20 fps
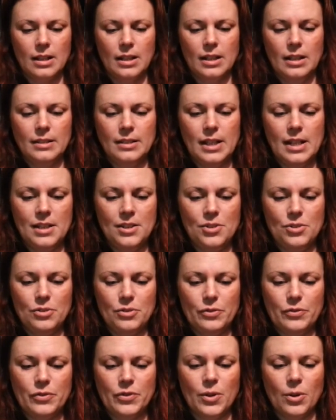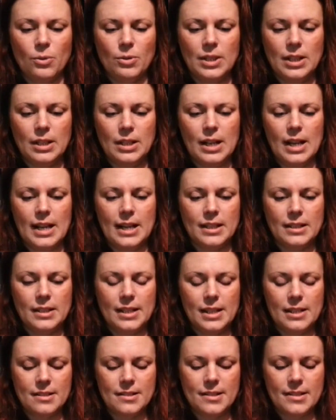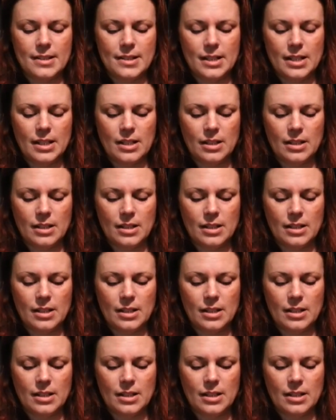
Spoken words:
And then you fold it like this,